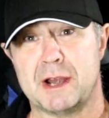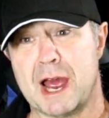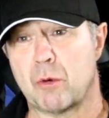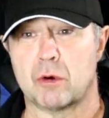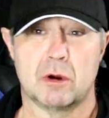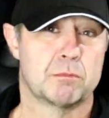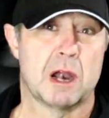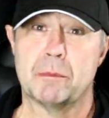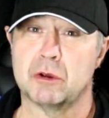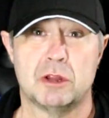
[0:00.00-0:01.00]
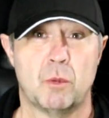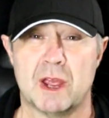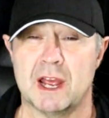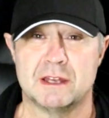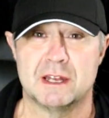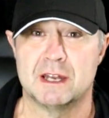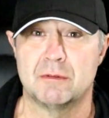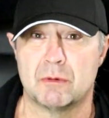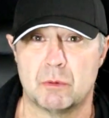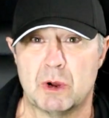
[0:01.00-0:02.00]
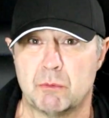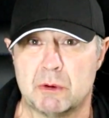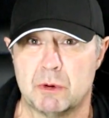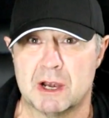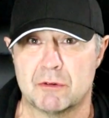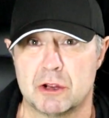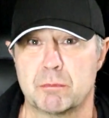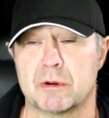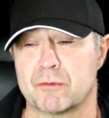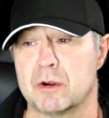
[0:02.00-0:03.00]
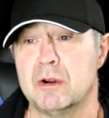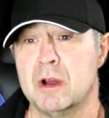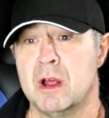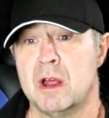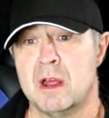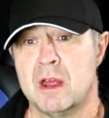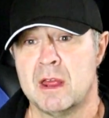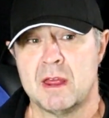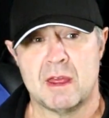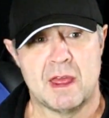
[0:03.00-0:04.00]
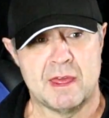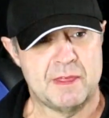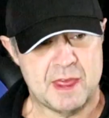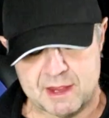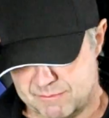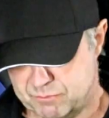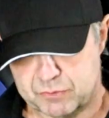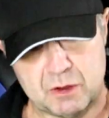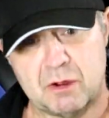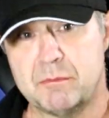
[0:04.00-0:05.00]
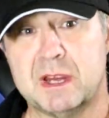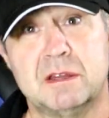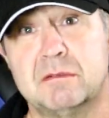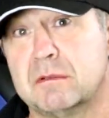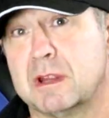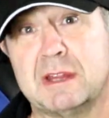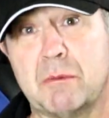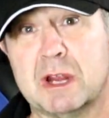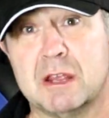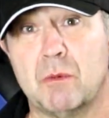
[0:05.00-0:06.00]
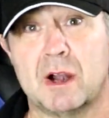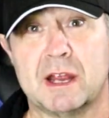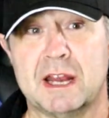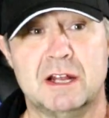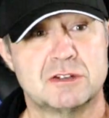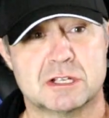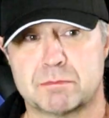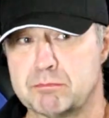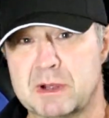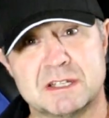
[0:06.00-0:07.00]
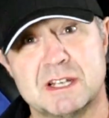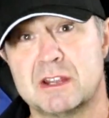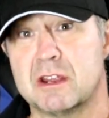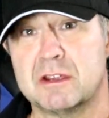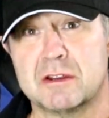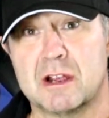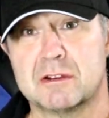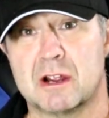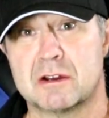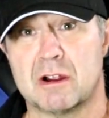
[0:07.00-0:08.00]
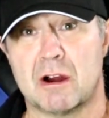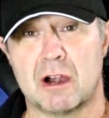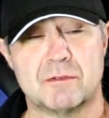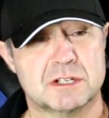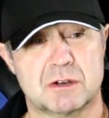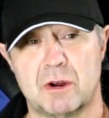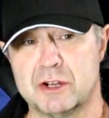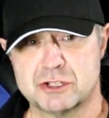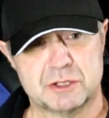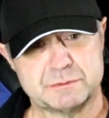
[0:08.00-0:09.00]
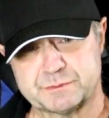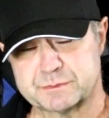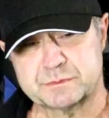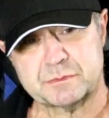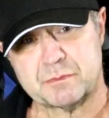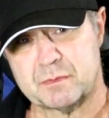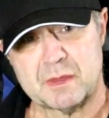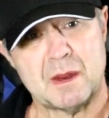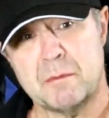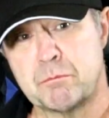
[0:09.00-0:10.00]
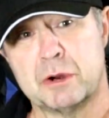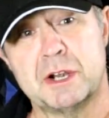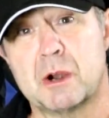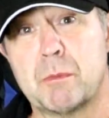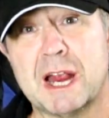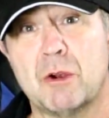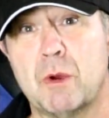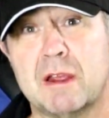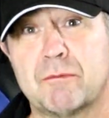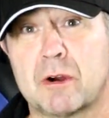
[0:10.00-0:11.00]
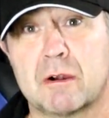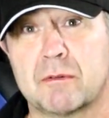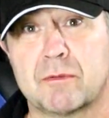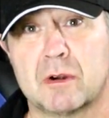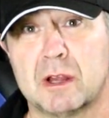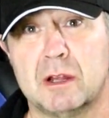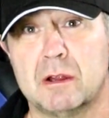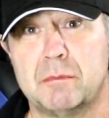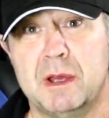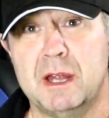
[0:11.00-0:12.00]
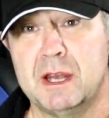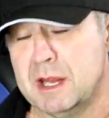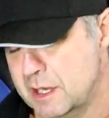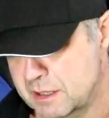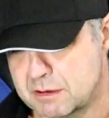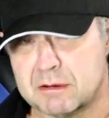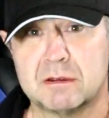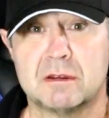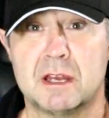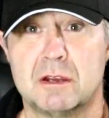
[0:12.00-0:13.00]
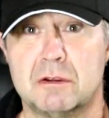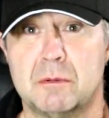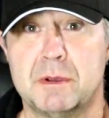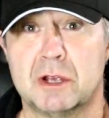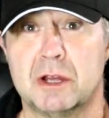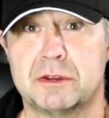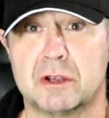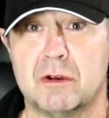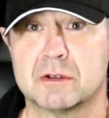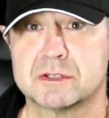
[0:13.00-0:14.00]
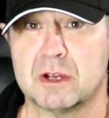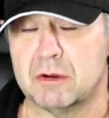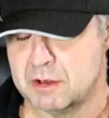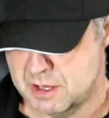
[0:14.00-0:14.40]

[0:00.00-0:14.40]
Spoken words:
an hour, or barbecue the way I did it, whatever you prefer. And then, you know what I mean, then when you want to eat it, just mix in your harvest crunch, put it in the microwave for a little bit, and you'll be good to go. So